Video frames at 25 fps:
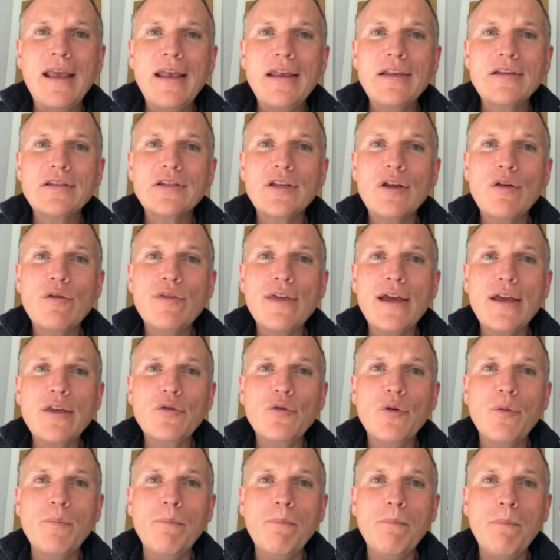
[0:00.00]
so that
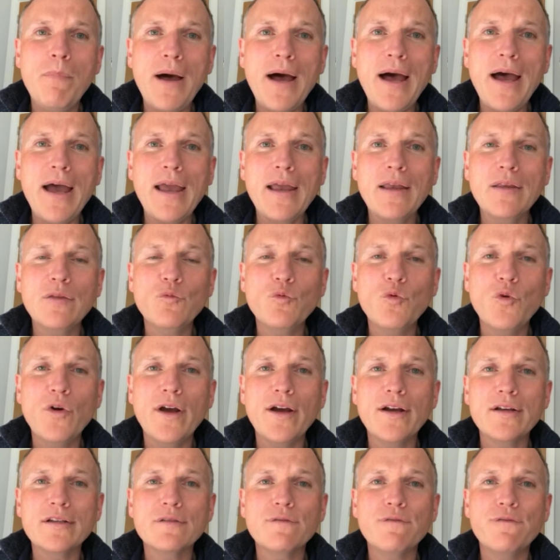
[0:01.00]
your mind
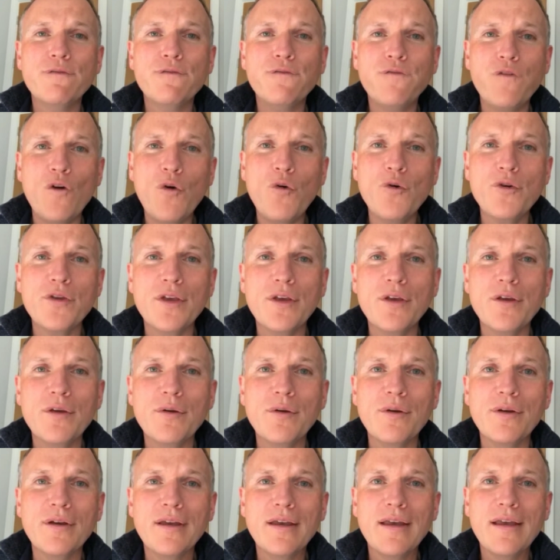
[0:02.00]
works for
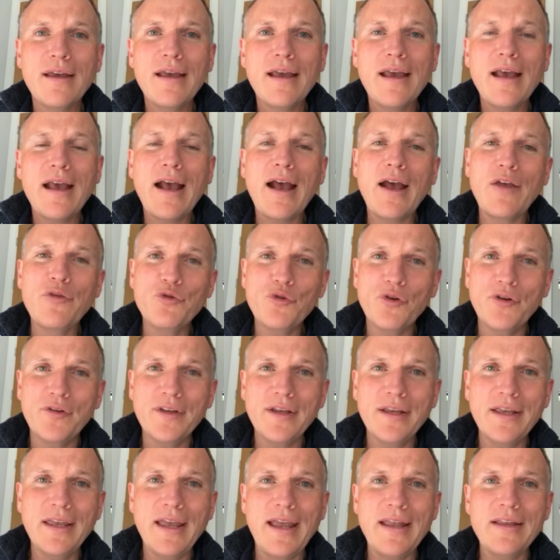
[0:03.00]
you and not
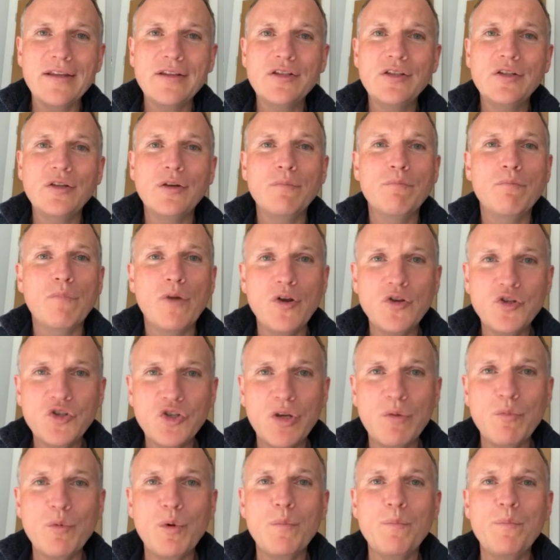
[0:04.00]
against you. Most
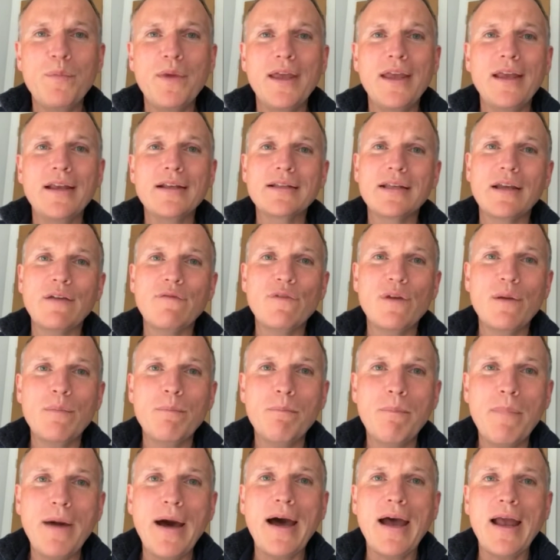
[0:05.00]
human beings have a
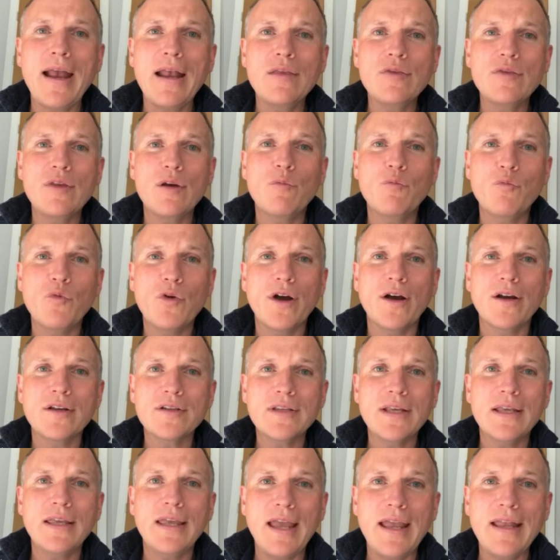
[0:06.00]
mind that
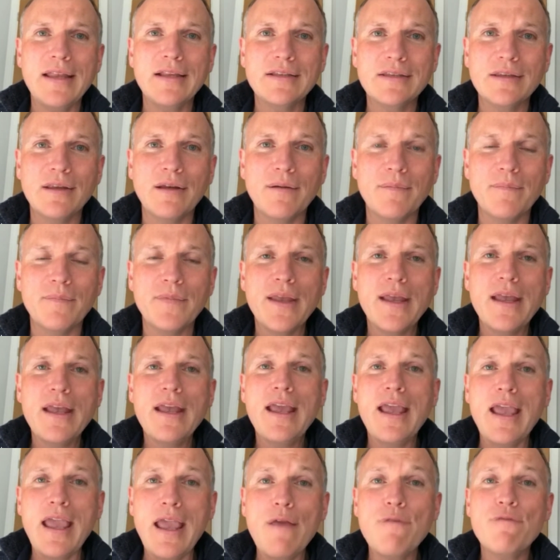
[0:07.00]
works against them.
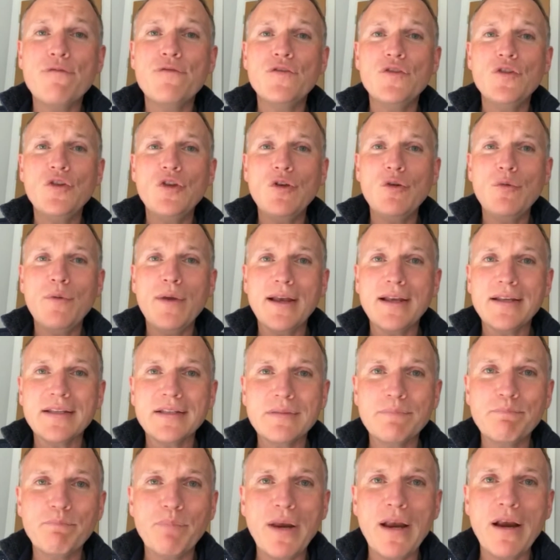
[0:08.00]
If you
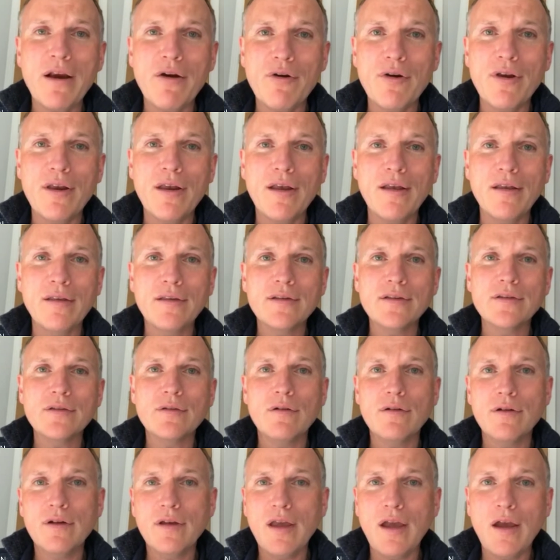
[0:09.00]
experience
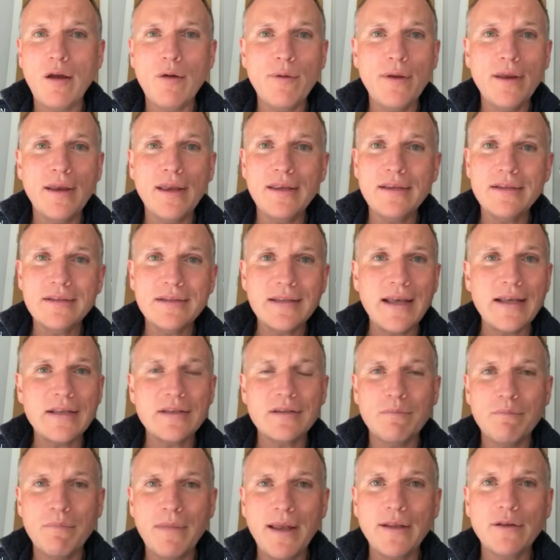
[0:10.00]
ongoing
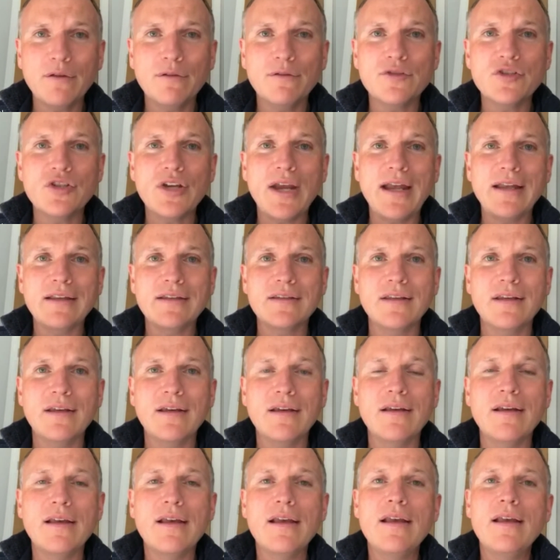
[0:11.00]
incessant mental
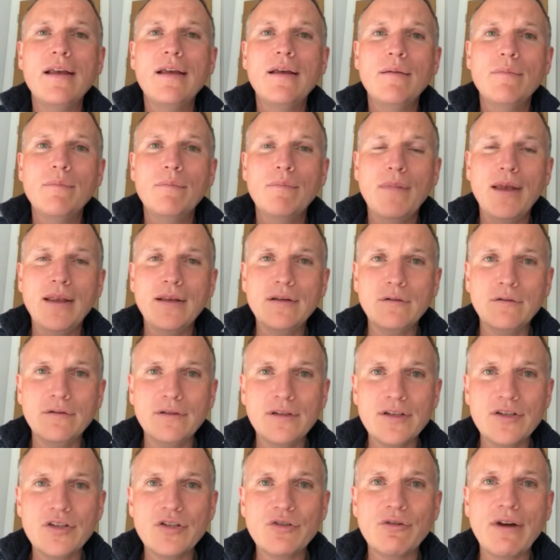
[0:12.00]
chatter, mental
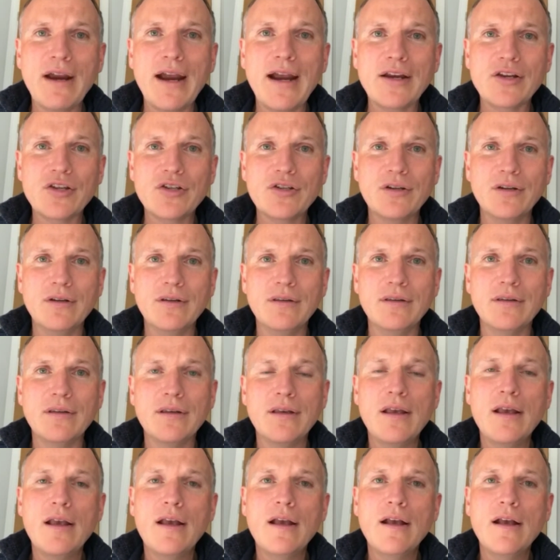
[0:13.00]
distraction,